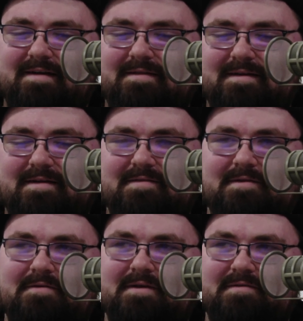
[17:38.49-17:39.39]
And then he's
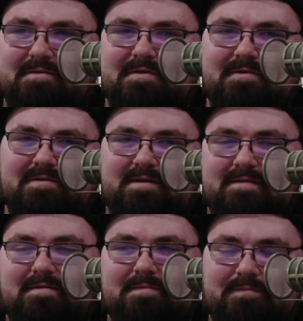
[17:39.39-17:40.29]
like, okay, so here's
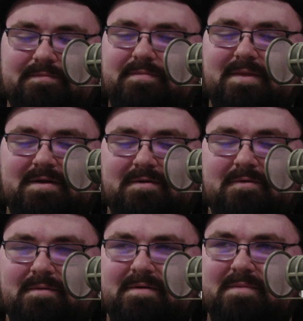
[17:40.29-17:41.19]
kind of,
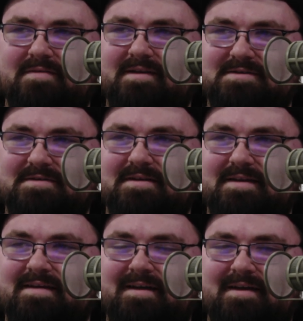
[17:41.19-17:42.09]
what I'm going to be teaching you
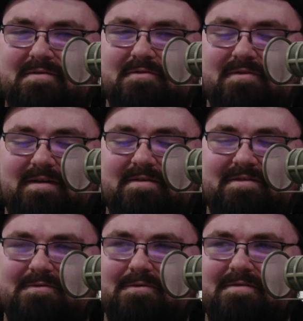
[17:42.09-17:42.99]
today. So it was at
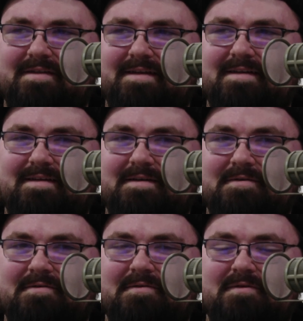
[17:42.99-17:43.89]
least cool that,
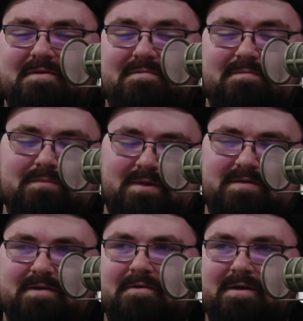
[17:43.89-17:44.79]
he's
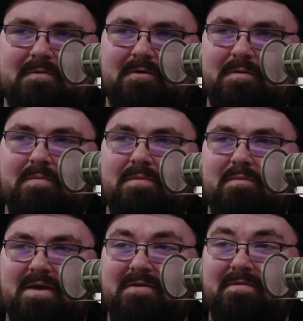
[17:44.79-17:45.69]
like, okay, we're going to
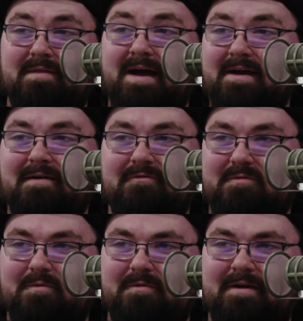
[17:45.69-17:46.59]
make you not
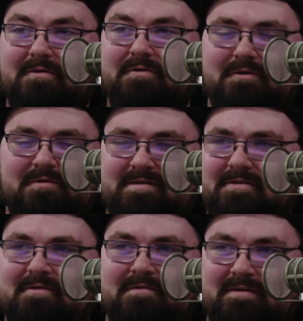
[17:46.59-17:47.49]
comfortable, right? You sit in
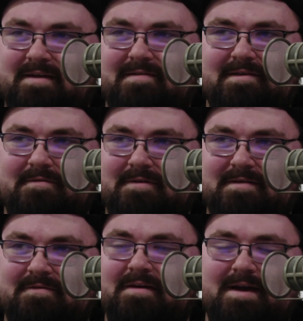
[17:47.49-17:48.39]
your everyday seat,
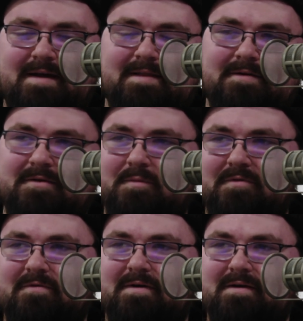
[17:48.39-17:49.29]
whatever. Now go
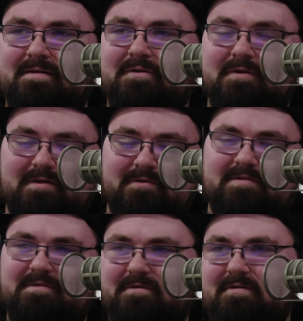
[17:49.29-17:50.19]
move around. You guys are going to
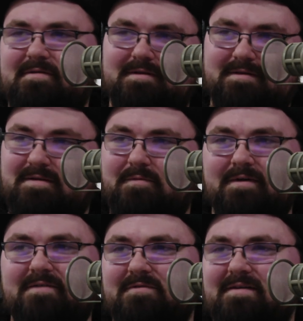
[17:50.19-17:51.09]
sit over here,
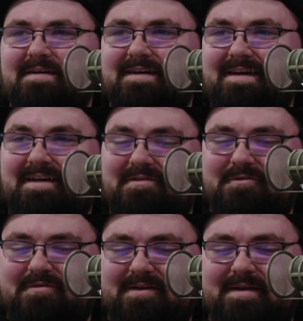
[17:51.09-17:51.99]
whatever. So
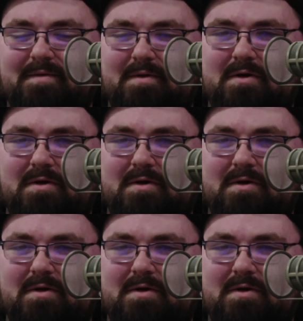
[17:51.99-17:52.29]
it's like